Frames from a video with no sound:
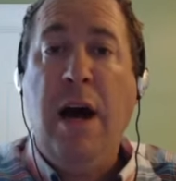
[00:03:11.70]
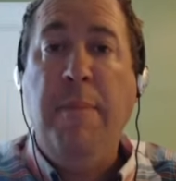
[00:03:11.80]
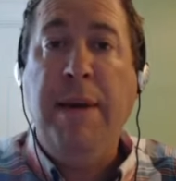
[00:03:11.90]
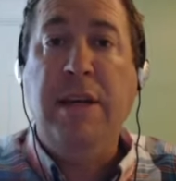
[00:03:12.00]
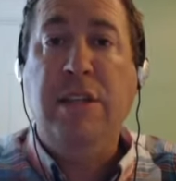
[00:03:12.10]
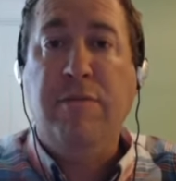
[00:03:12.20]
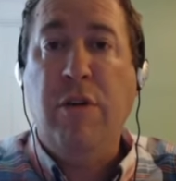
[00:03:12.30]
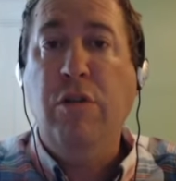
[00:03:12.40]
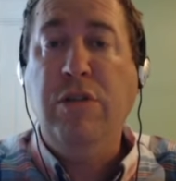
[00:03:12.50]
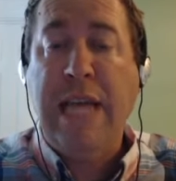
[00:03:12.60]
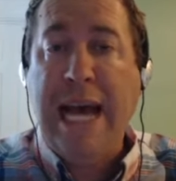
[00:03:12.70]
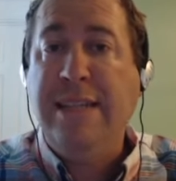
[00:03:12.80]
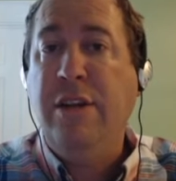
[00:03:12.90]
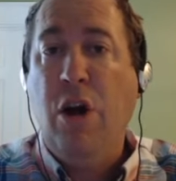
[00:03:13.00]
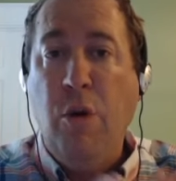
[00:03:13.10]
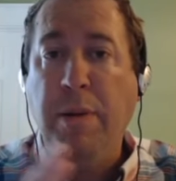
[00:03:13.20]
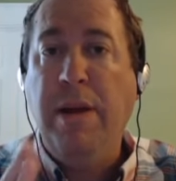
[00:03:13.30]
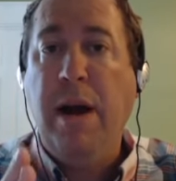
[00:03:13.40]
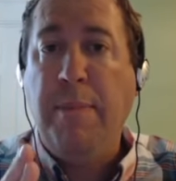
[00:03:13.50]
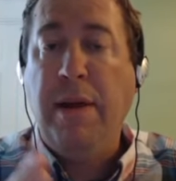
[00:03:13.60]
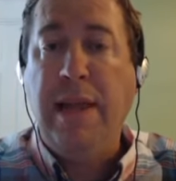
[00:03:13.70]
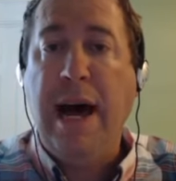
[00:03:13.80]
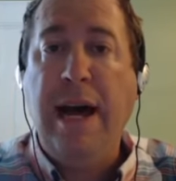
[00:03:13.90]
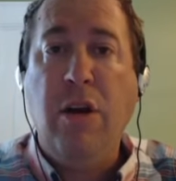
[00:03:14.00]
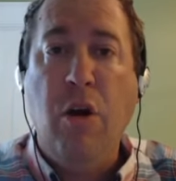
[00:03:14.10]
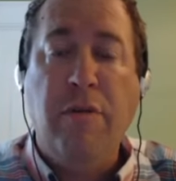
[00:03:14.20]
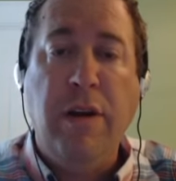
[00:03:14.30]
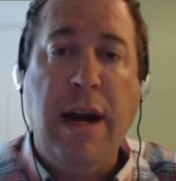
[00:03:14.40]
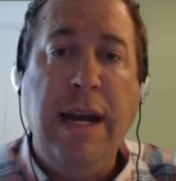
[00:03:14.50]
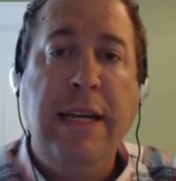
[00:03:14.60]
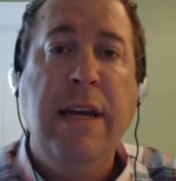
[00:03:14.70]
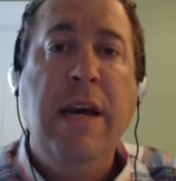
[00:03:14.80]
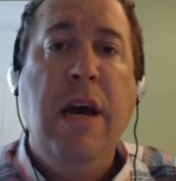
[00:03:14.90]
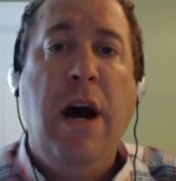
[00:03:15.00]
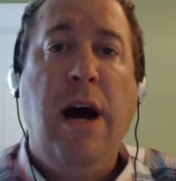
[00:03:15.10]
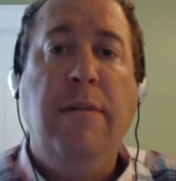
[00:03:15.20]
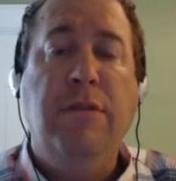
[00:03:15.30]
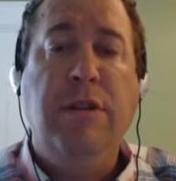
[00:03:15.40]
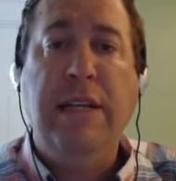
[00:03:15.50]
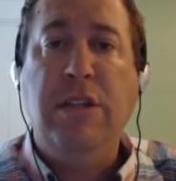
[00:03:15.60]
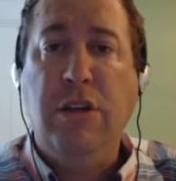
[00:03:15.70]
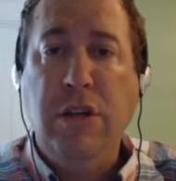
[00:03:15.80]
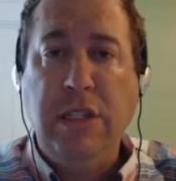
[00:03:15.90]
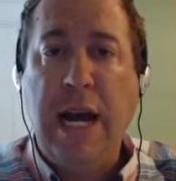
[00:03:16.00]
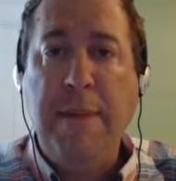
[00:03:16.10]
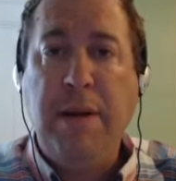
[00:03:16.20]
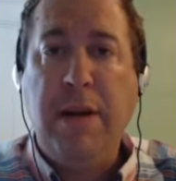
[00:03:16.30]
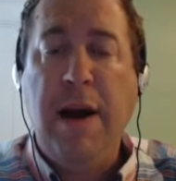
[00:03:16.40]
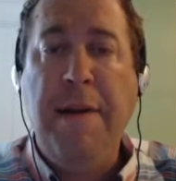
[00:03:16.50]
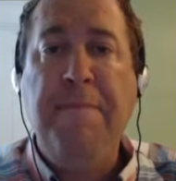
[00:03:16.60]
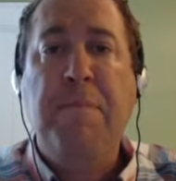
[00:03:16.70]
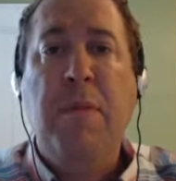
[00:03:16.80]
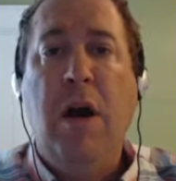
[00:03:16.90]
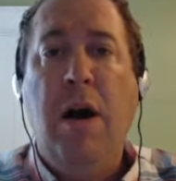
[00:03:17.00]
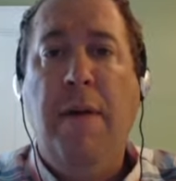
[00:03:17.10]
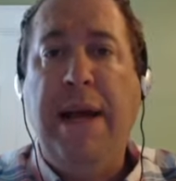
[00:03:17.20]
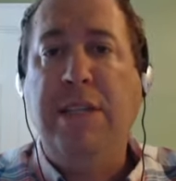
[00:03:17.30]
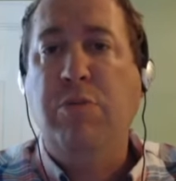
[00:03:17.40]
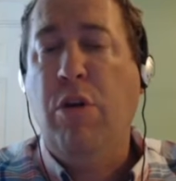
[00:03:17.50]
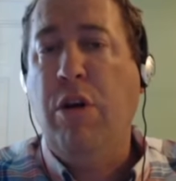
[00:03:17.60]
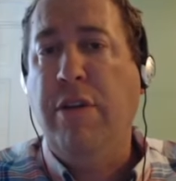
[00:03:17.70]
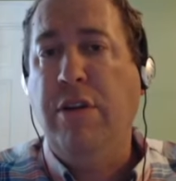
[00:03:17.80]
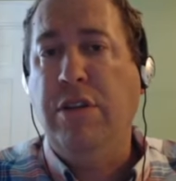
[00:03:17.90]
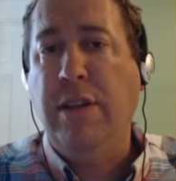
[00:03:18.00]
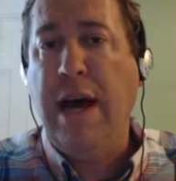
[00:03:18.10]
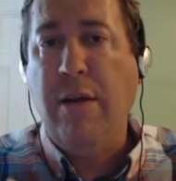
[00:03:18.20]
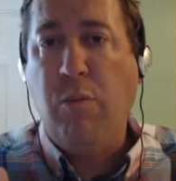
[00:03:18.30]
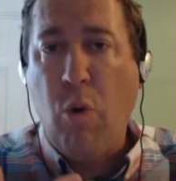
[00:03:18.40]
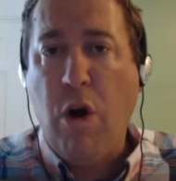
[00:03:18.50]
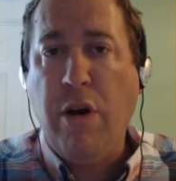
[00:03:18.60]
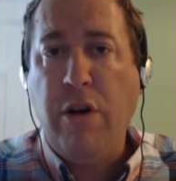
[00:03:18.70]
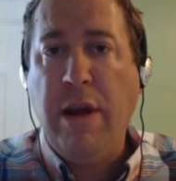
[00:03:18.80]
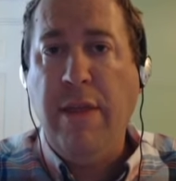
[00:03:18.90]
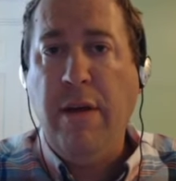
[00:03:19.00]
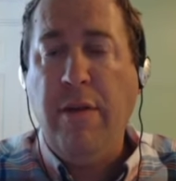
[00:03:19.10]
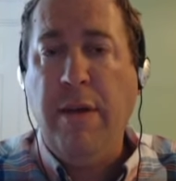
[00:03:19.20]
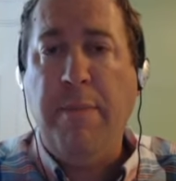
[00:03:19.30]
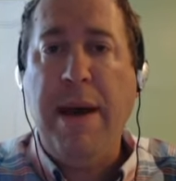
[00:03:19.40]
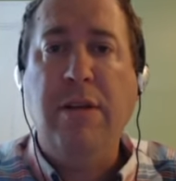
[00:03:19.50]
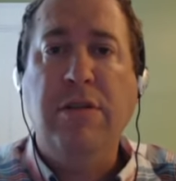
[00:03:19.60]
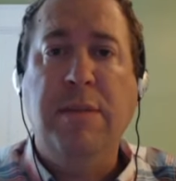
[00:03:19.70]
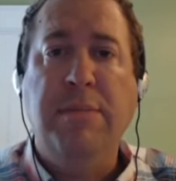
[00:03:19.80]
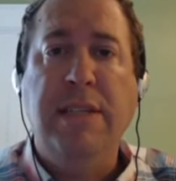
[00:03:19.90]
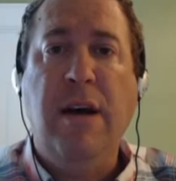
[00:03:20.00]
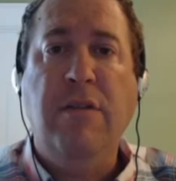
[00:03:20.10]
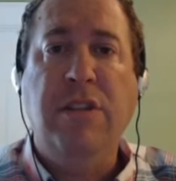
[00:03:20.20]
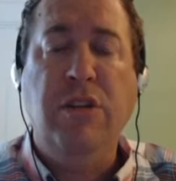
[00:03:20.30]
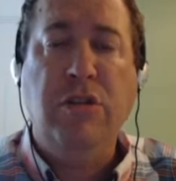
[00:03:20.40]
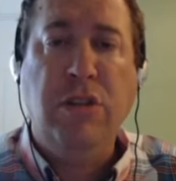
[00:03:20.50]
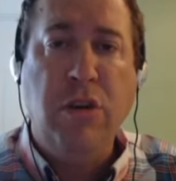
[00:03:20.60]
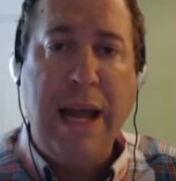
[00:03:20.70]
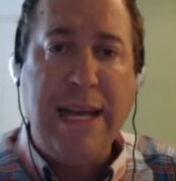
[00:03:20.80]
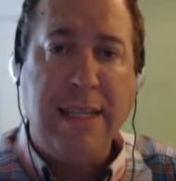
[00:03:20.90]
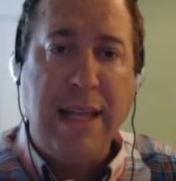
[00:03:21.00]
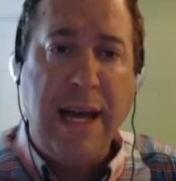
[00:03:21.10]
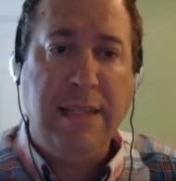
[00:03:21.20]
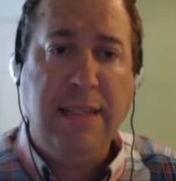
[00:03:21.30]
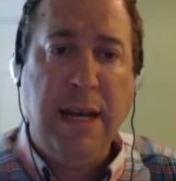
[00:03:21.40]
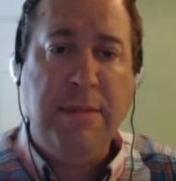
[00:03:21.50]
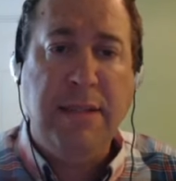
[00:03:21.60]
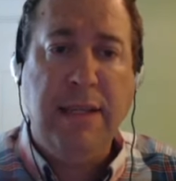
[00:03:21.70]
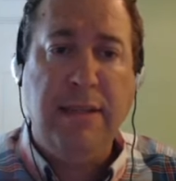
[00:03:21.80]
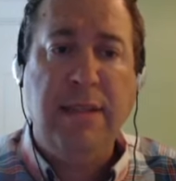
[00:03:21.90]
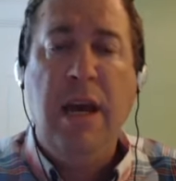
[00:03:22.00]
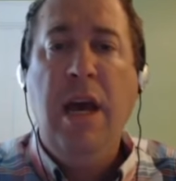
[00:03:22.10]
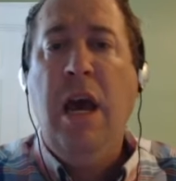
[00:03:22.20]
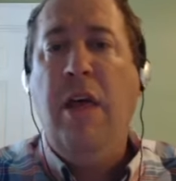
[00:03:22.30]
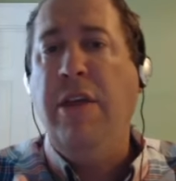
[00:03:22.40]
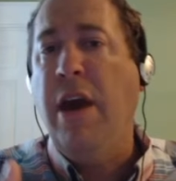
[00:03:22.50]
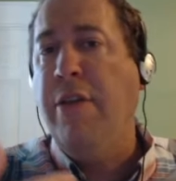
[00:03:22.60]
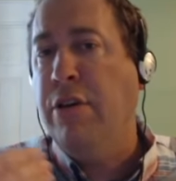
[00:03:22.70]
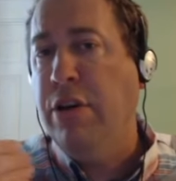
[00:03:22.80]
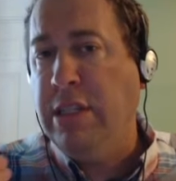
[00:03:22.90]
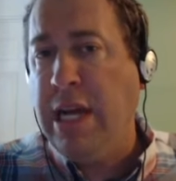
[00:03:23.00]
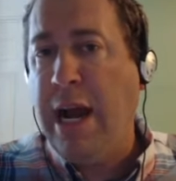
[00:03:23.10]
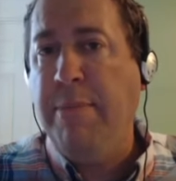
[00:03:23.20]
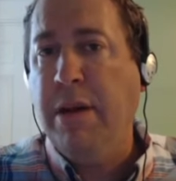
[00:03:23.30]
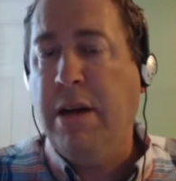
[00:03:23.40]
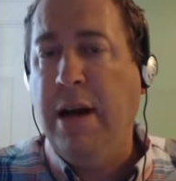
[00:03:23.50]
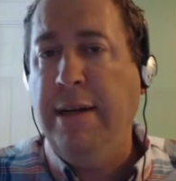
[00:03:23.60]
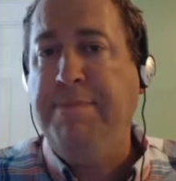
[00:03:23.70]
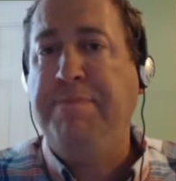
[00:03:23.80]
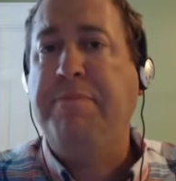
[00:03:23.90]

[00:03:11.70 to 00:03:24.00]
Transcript: because the rose hasn't opened up a lot overnight. So that's a good time to cut. That's where there's a lot of water in the petals themselves, so it has a lot of substance. The other good time to cut